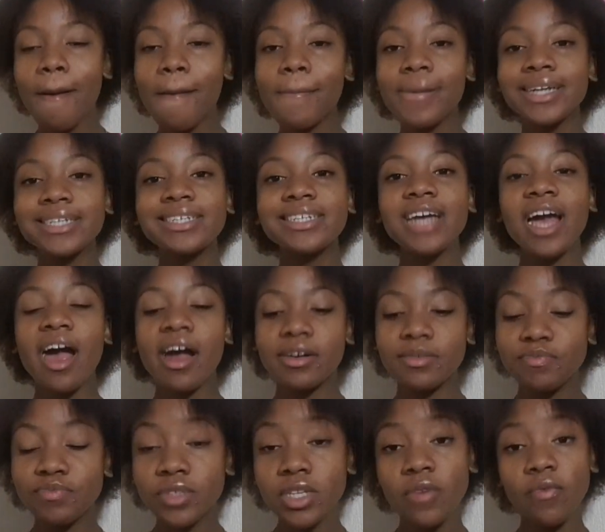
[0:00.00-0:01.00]
but
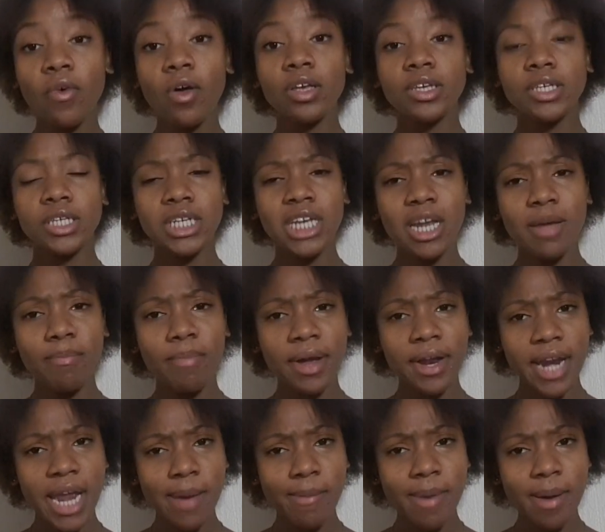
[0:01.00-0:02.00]
yeah, if I was kidnapped by
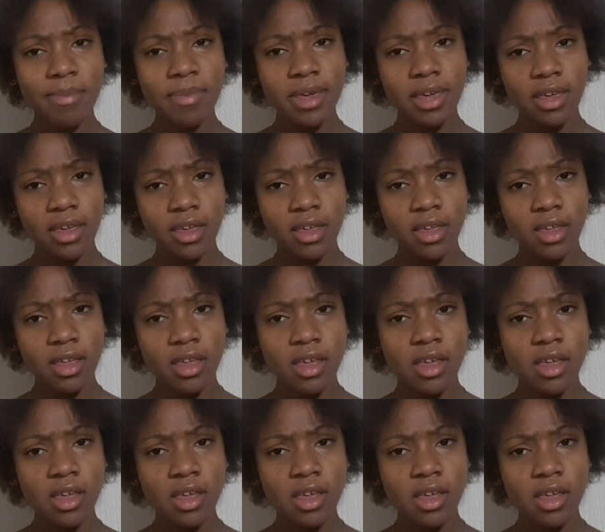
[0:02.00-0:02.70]
Neymar, uh, me,